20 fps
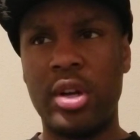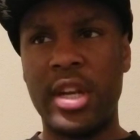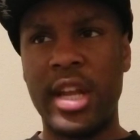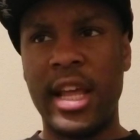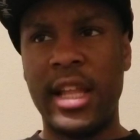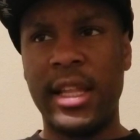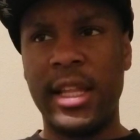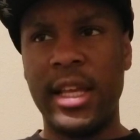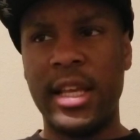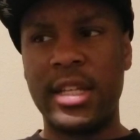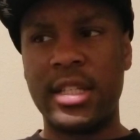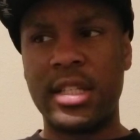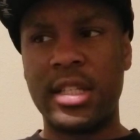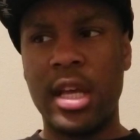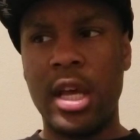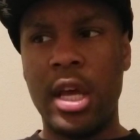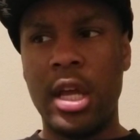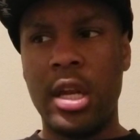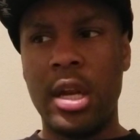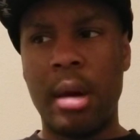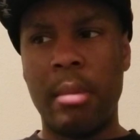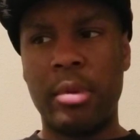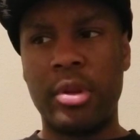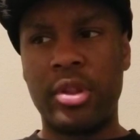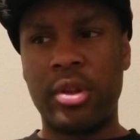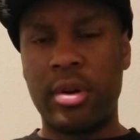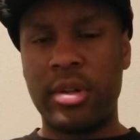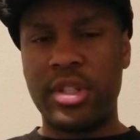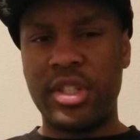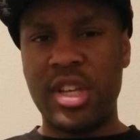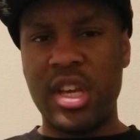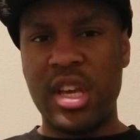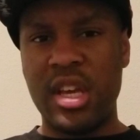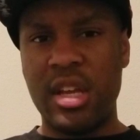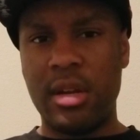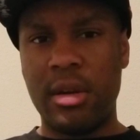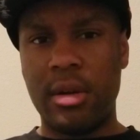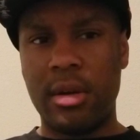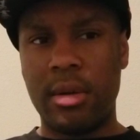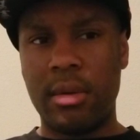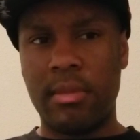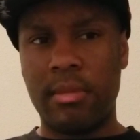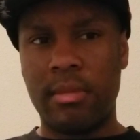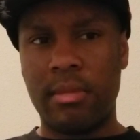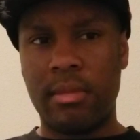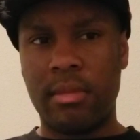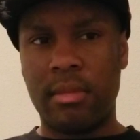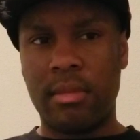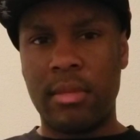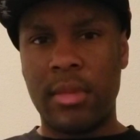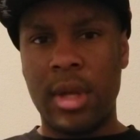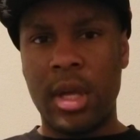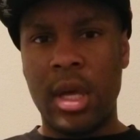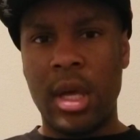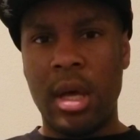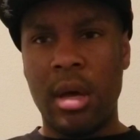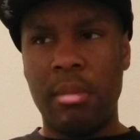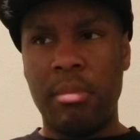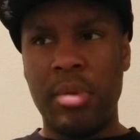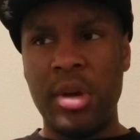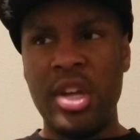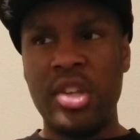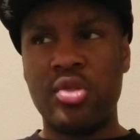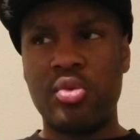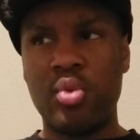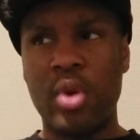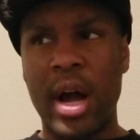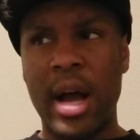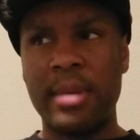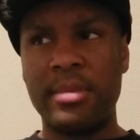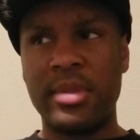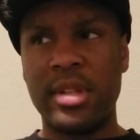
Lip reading: that list, number 13. Beats Rhymes